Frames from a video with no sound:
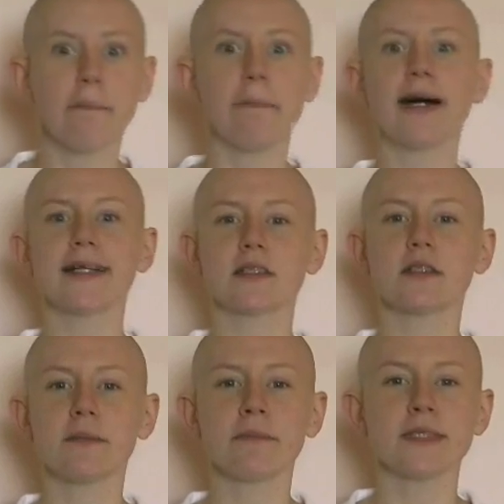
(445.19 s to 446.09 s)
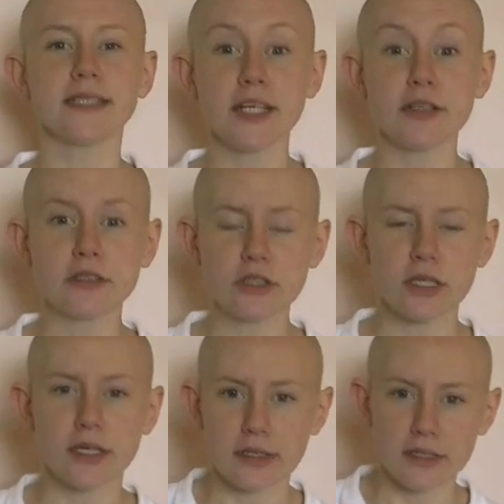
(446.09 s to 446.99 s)
But, Terence,
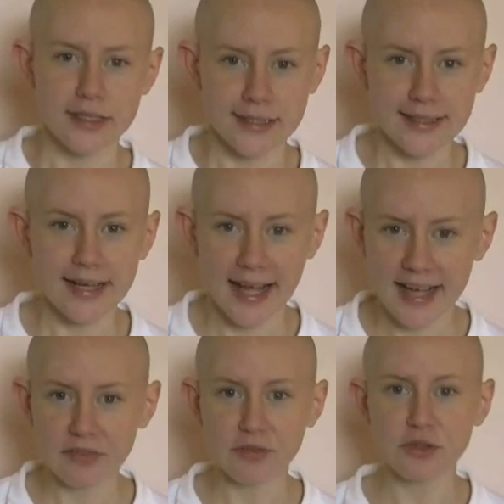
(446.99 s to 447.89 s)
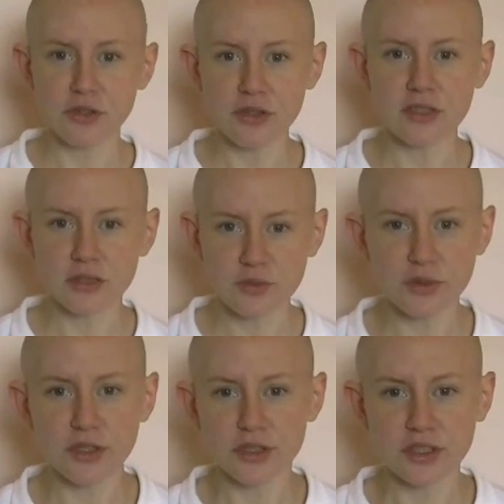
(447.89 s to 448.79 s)
you're going to have to do this
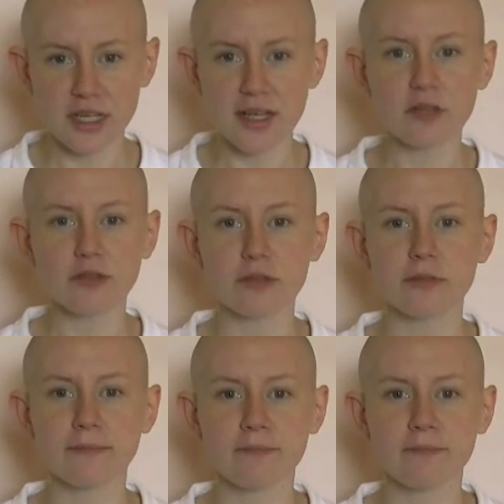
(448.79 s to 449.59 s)
for yourself.